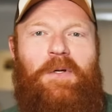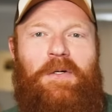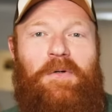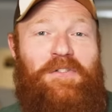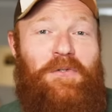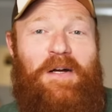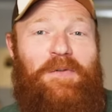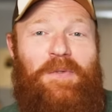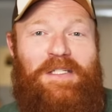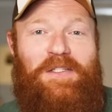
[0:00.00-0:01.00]
recoil is you do have
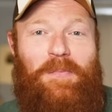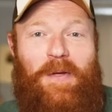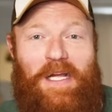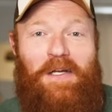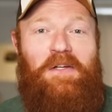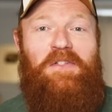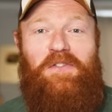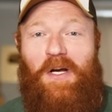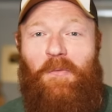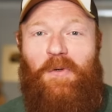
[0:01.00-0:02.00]
to anticipate
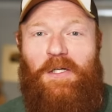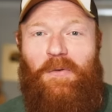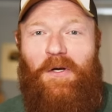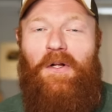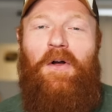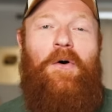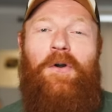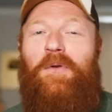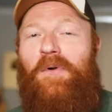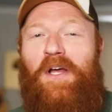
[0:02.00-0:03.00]
some recoil,
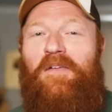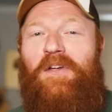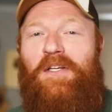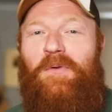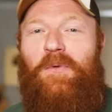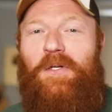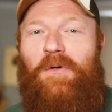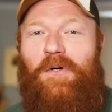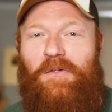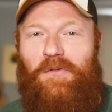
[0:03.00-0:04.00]
or you won't have any good
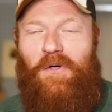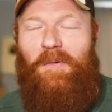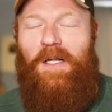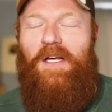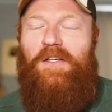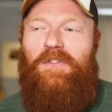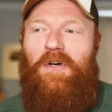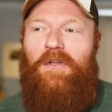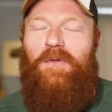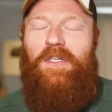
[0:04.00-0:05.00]
recoil control.
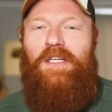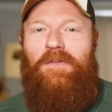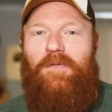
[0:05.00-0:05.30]
So you need to